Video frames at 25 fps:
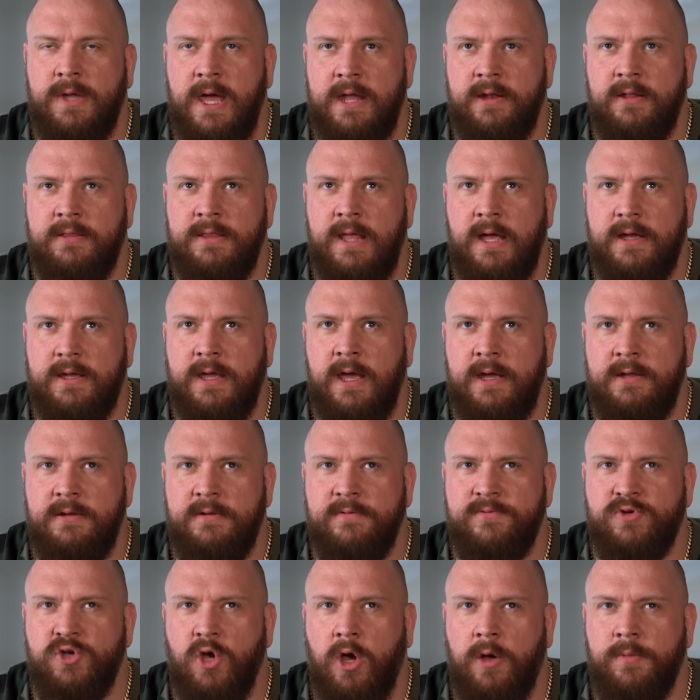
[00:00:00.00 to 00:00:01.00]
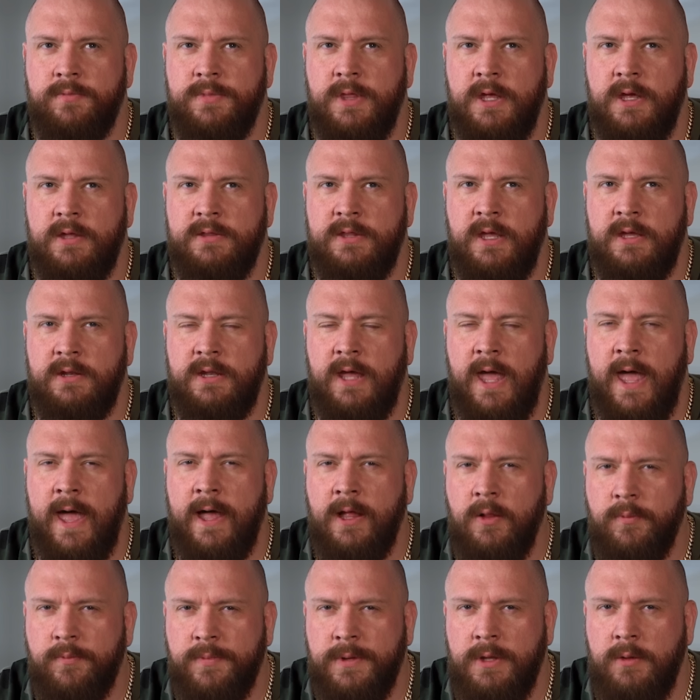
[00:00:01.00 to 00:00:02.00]
who get in that kind of job, they
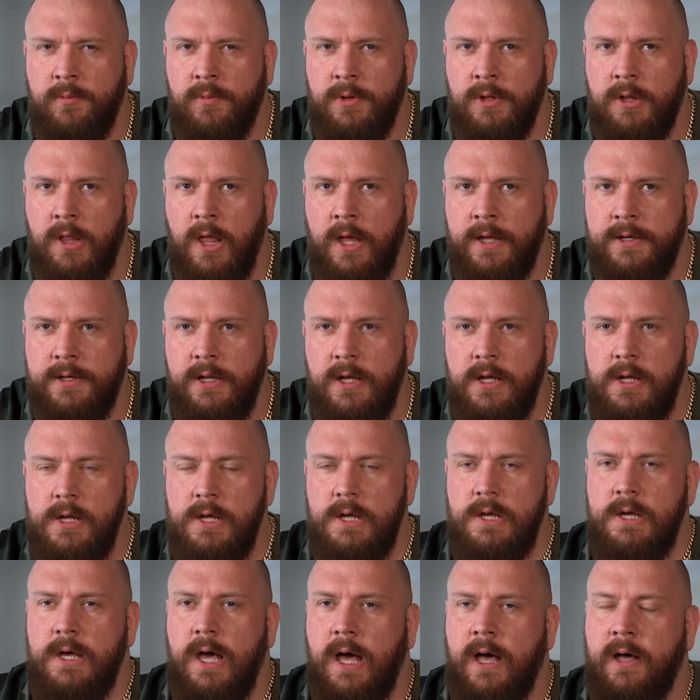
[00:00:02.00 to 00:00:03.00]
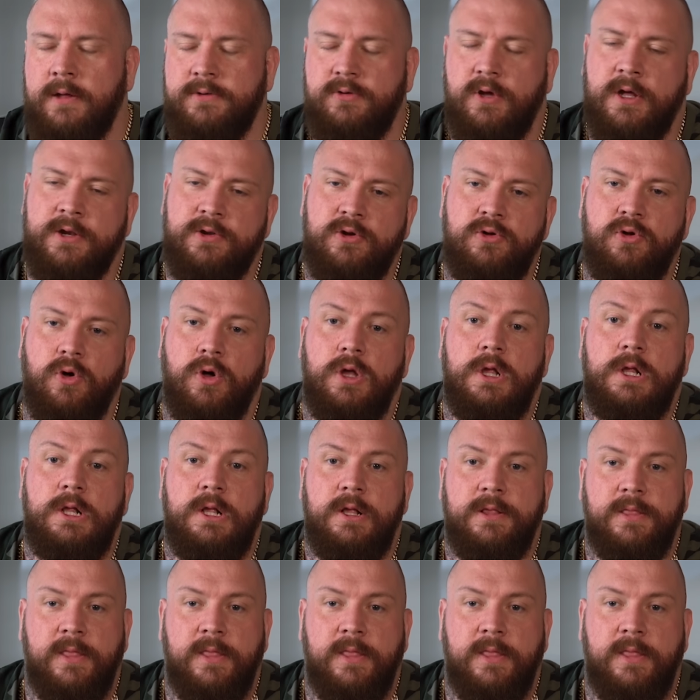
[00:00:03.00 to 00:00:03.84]
help people. And I don't know,